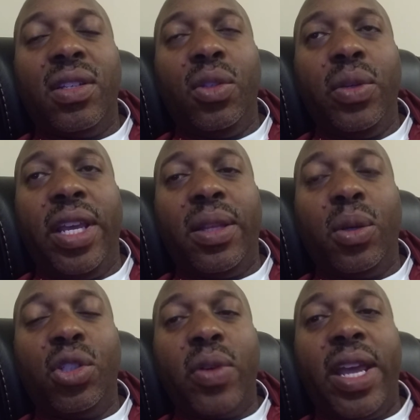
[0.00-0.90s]
you get
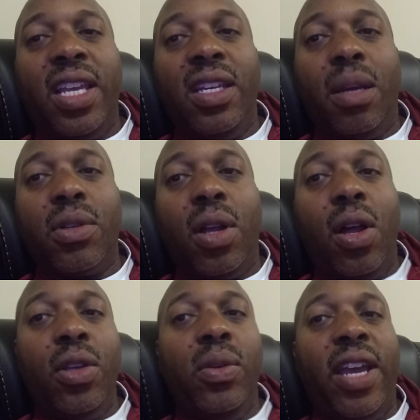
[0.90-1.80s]
those tracking numbers,
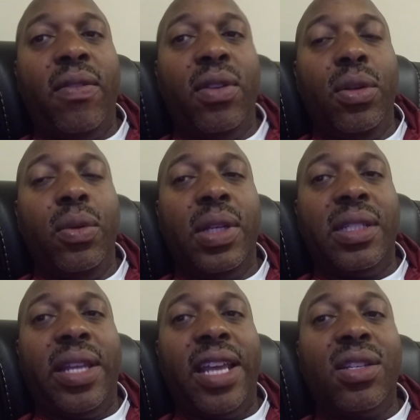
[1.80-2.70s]
all you have to do is
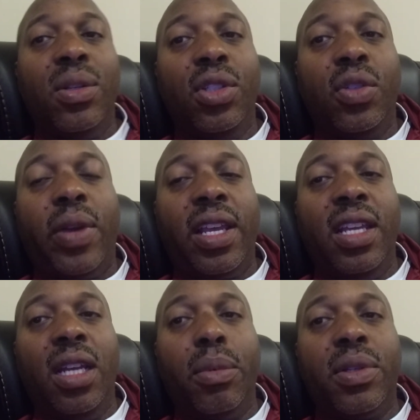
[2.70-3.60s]
text those
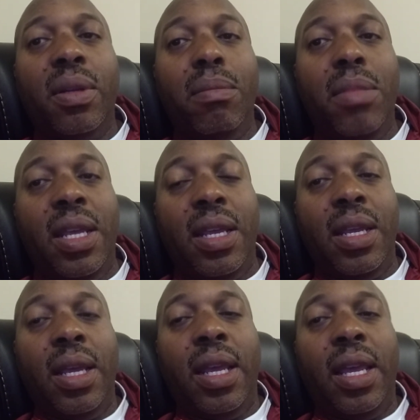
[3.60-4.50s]
tracking numbers to
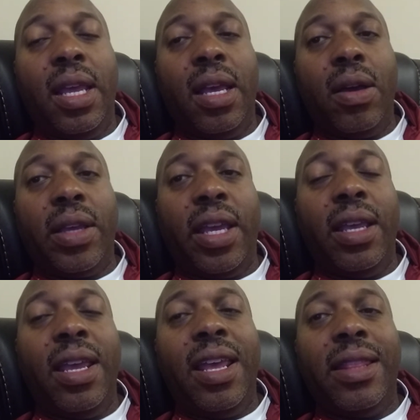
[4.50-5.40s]
me.
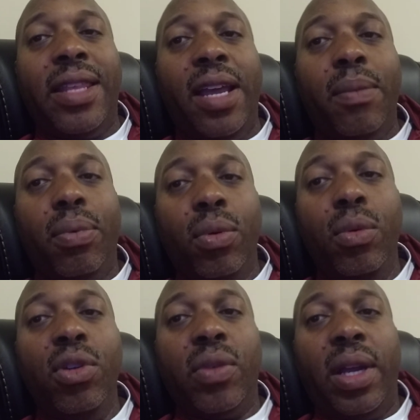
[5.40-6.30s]
Okay, that
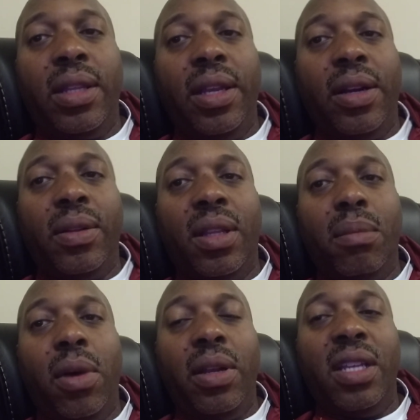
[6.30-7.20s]
proves right there that the
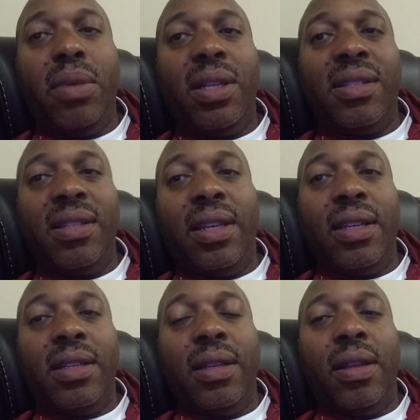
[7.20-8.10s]
money has been
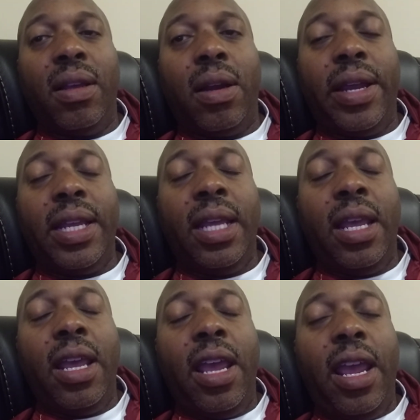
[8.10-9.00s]
sent. All right,
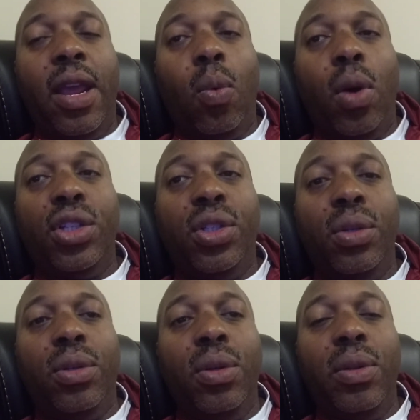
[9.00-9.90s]
and once
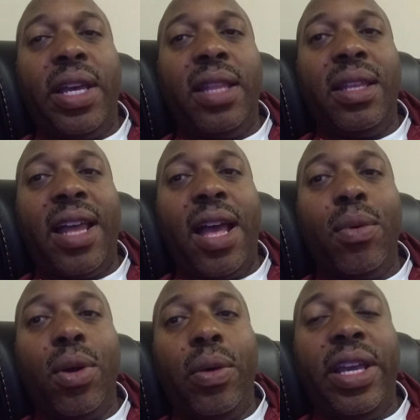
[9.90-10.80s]
you do that, then I
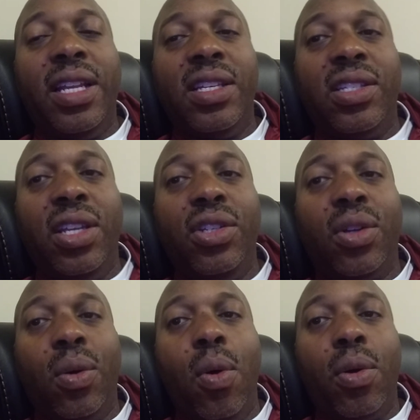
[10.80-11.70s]
will go ahead and send
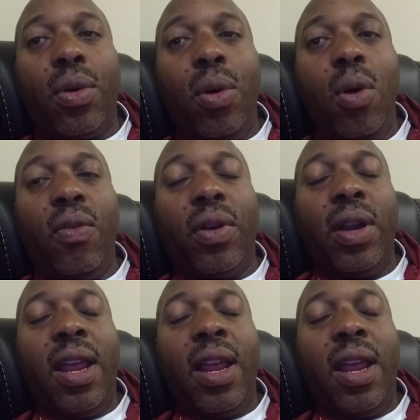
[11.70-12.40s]
your order over.